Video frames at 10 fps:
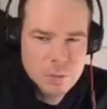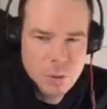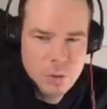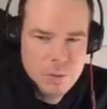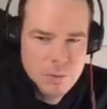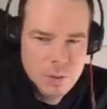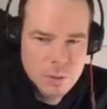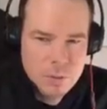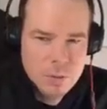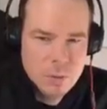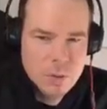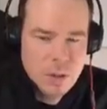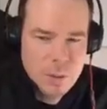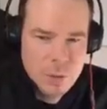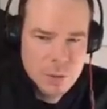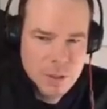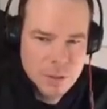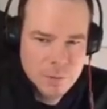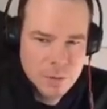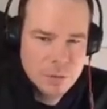moved if you do the commutator
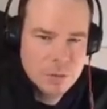of those?